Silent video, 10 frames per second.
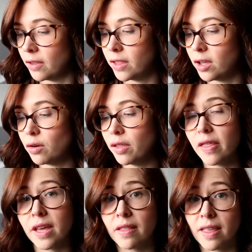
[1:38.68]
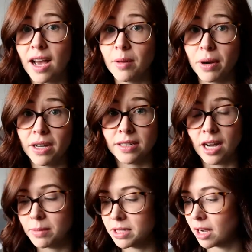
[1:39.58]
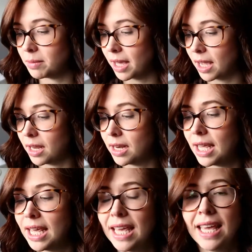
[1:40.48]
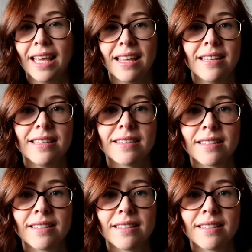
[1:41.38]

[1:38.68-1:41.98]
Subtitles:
The other thing that I buy time and time again is